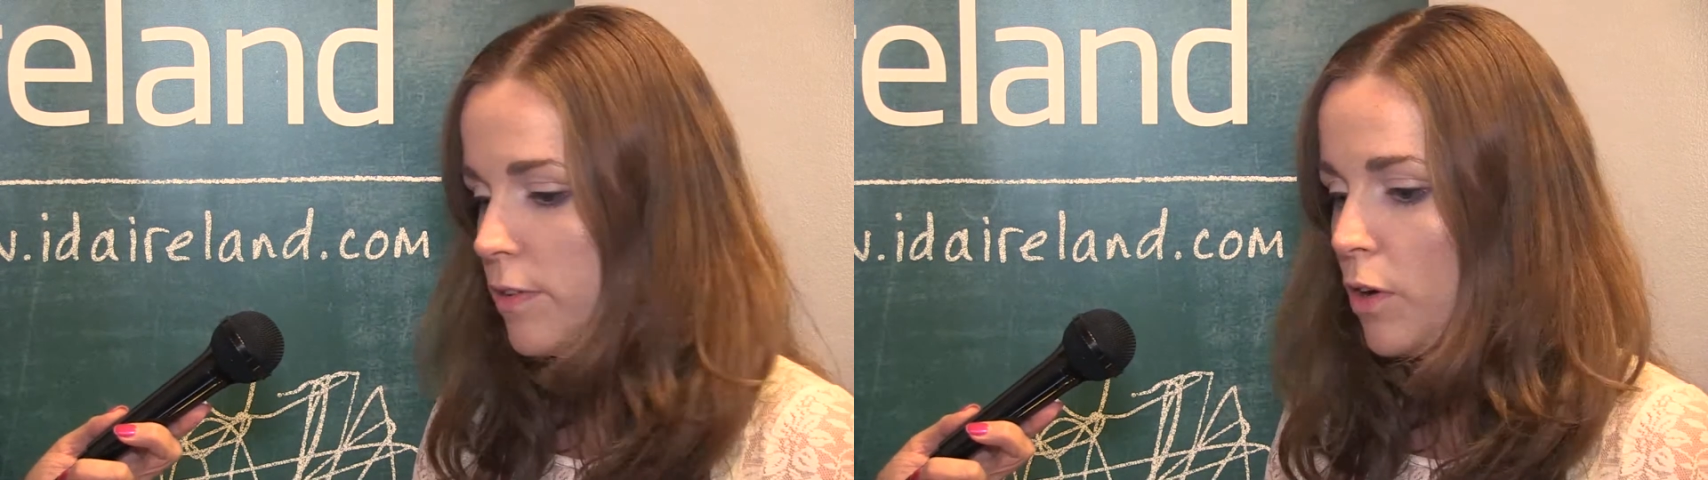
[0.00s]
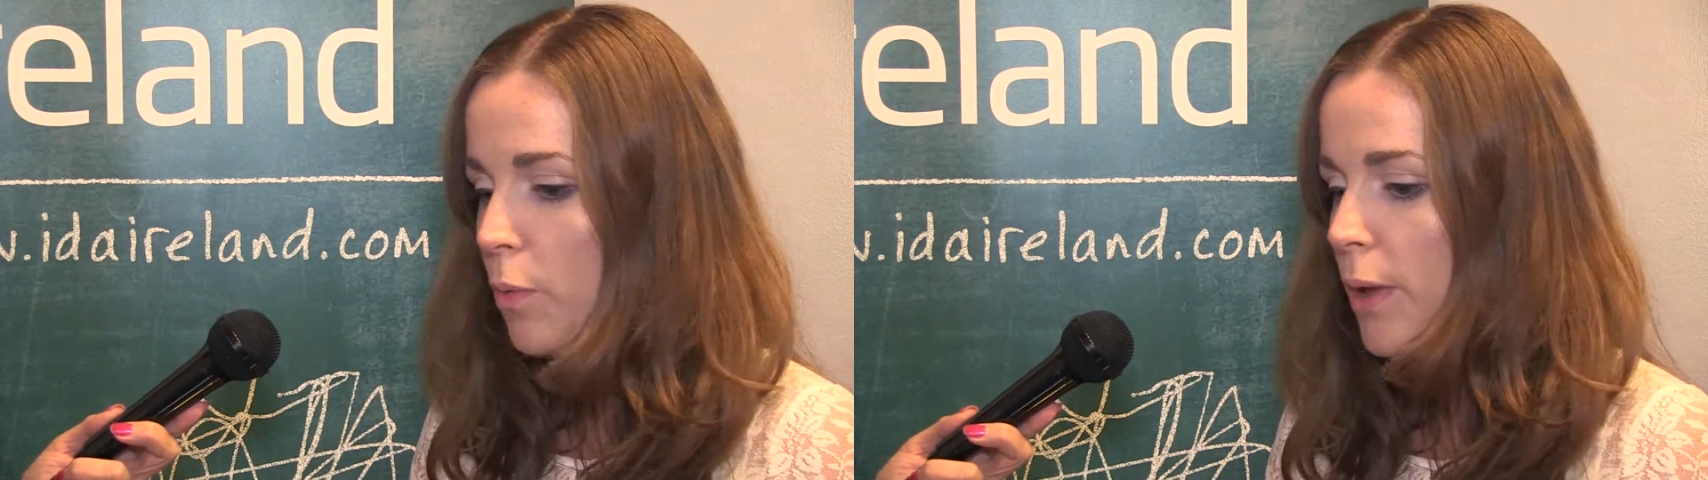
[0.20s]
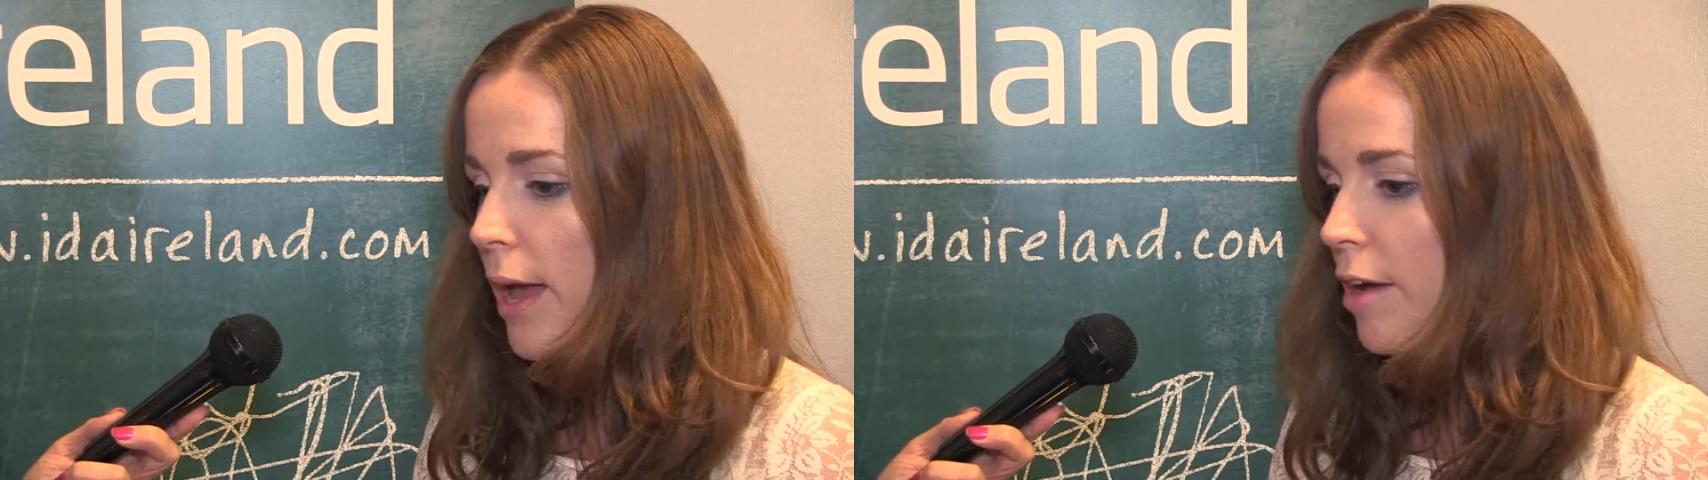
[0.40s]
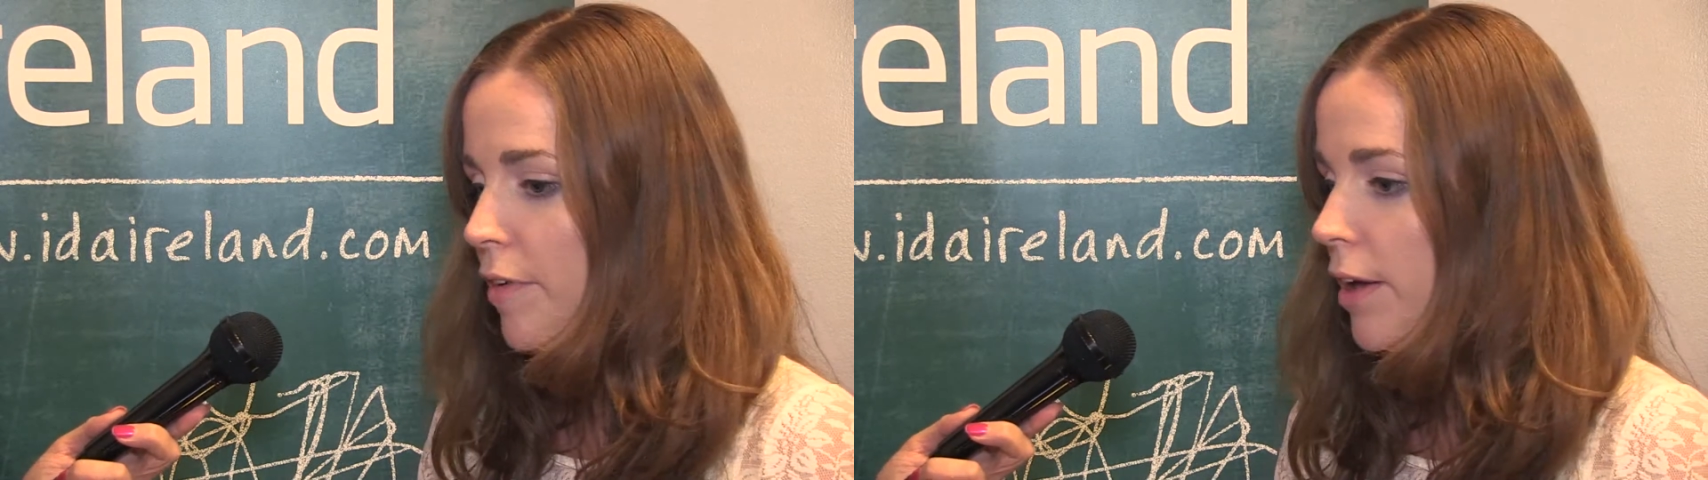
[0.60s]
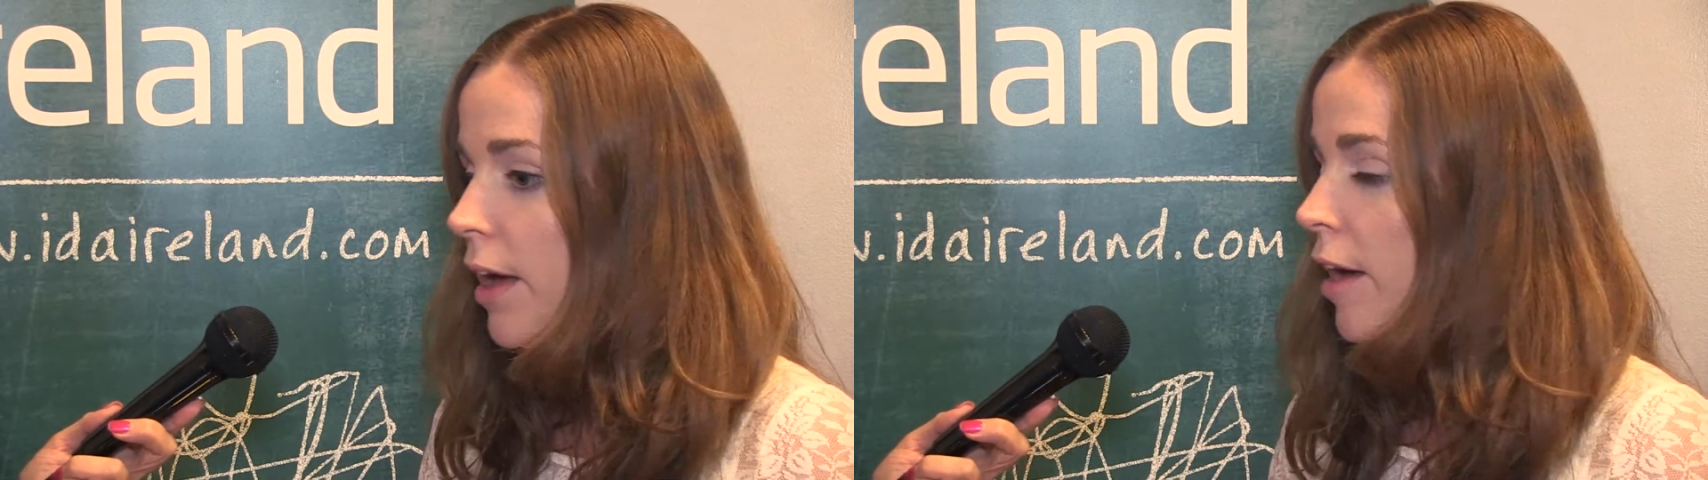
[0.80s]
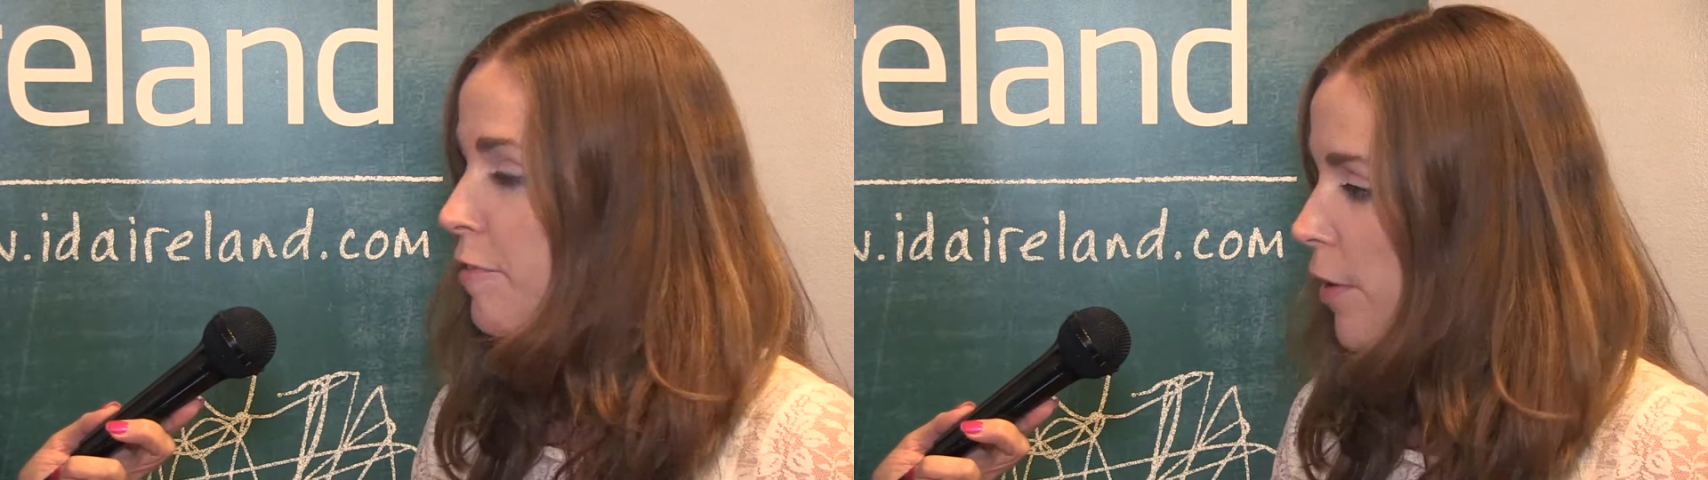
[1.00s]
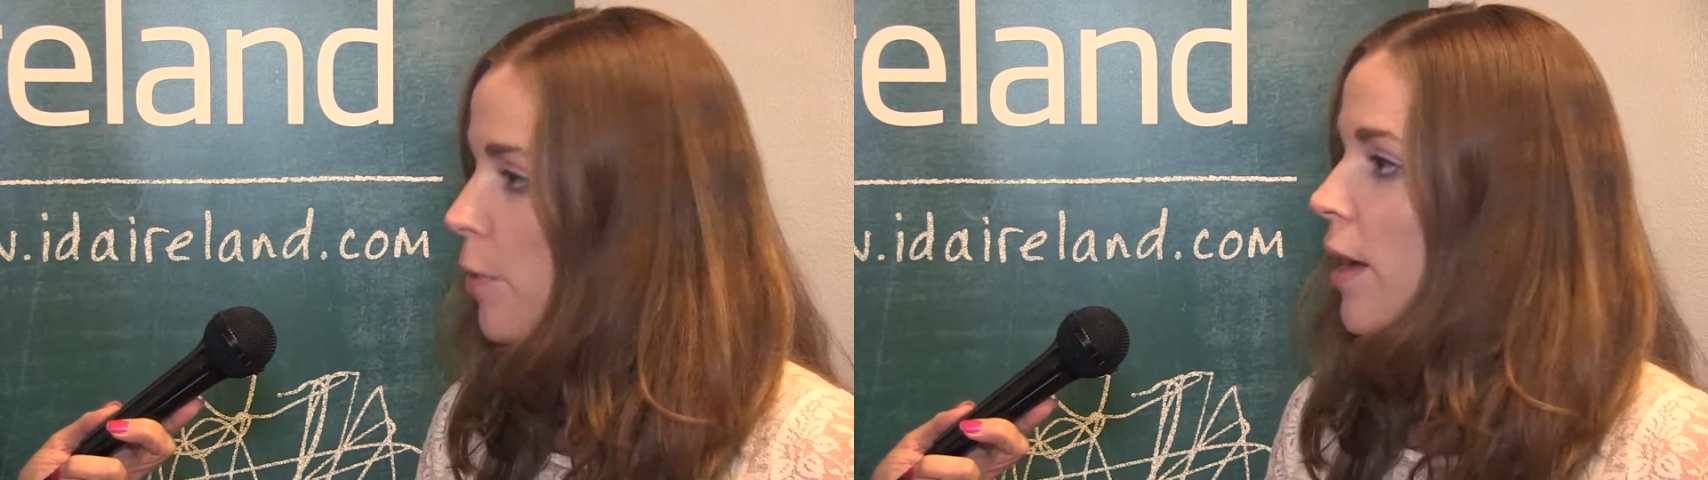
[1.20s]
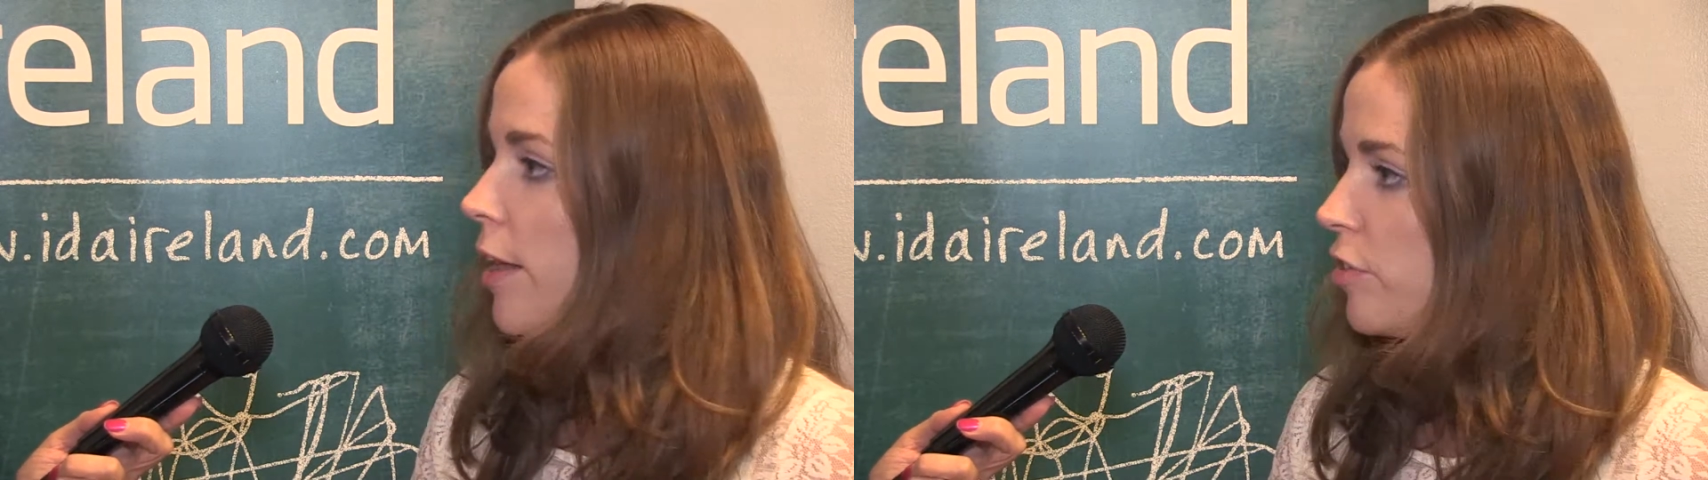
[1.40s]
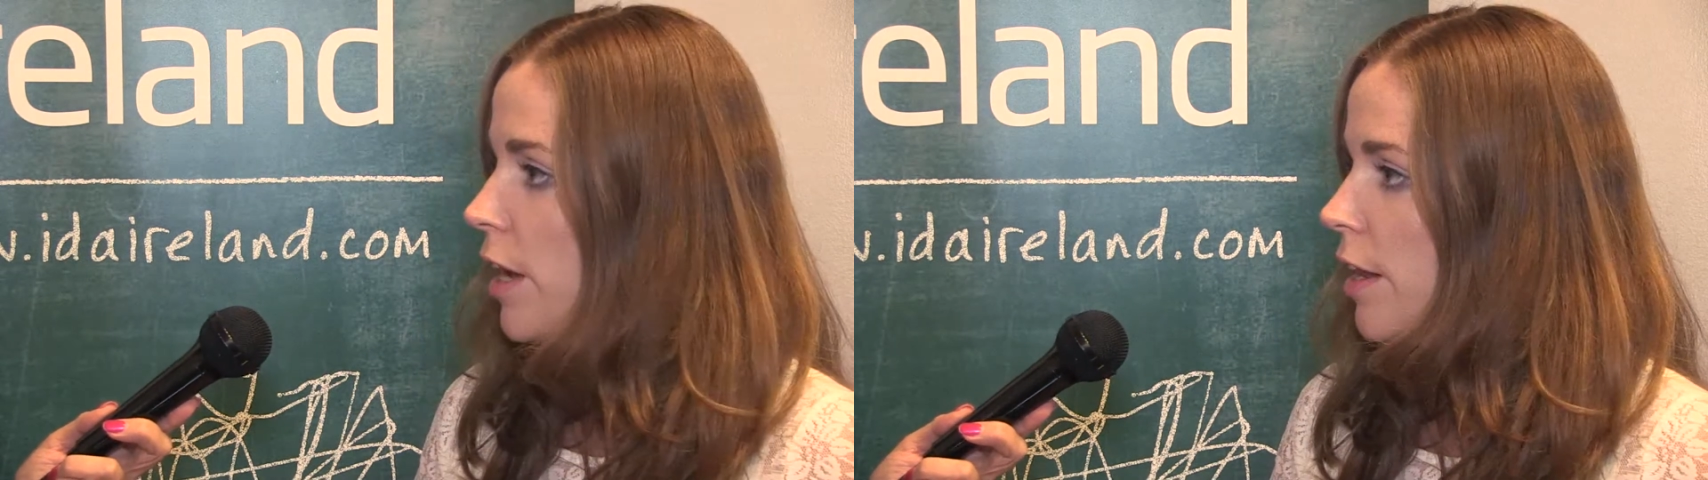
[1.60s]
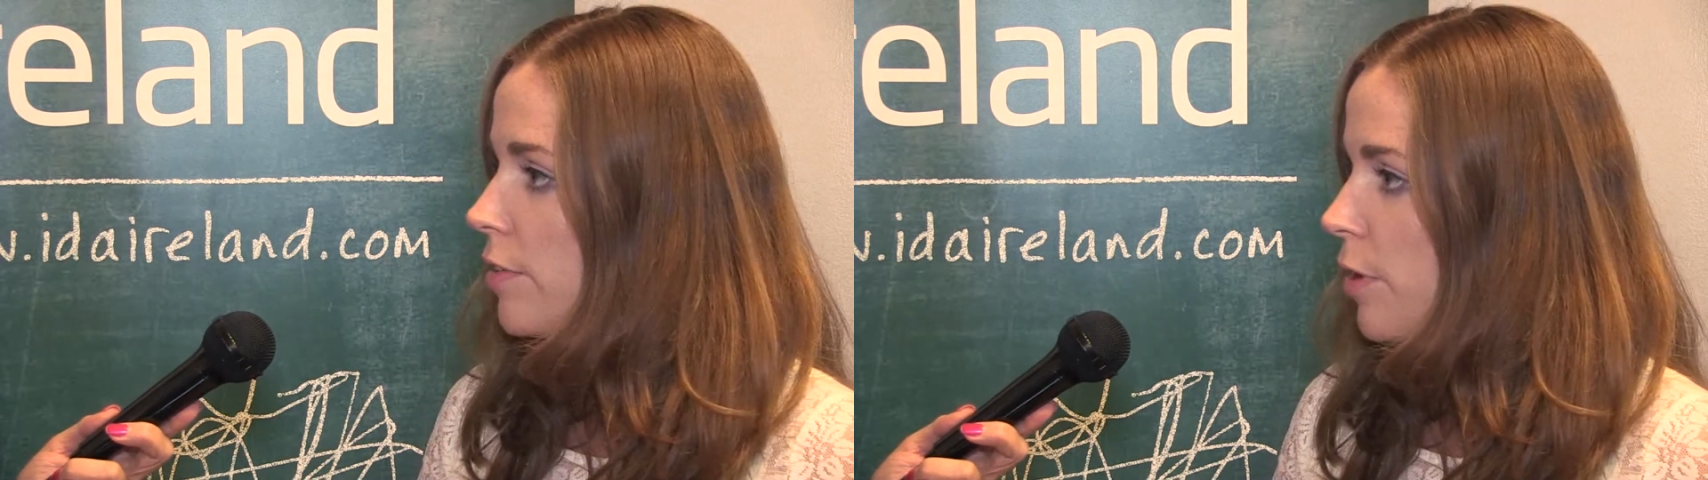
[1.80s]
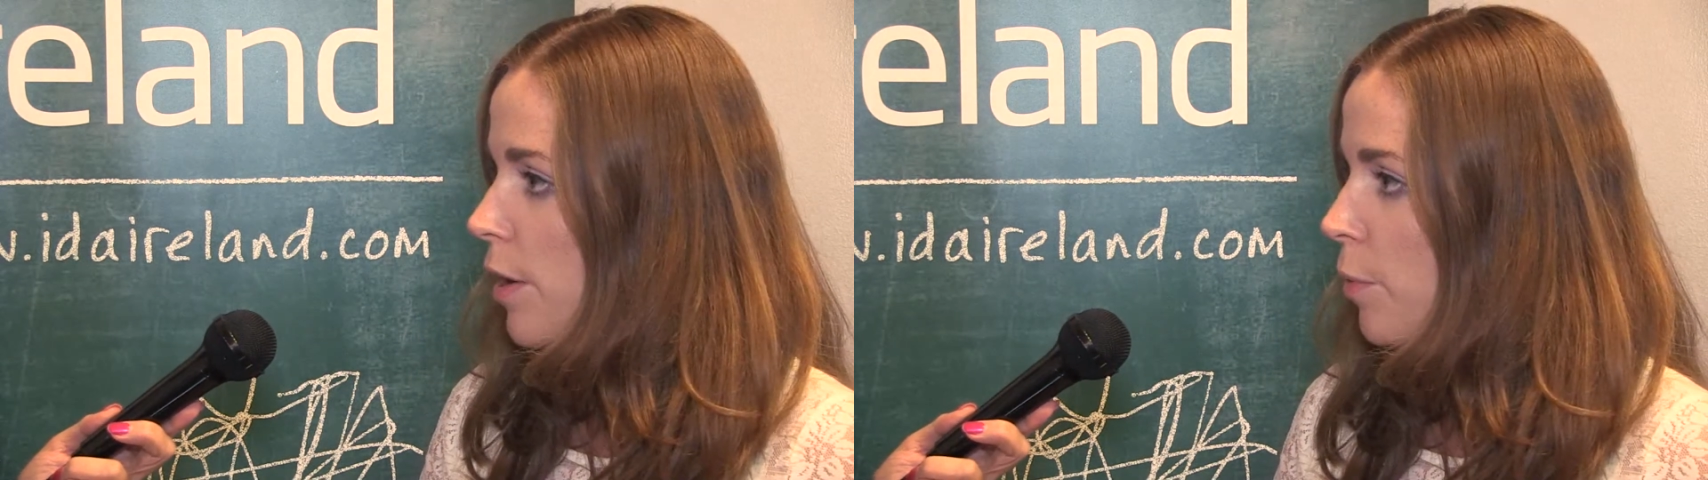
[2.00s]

So we have a very well educated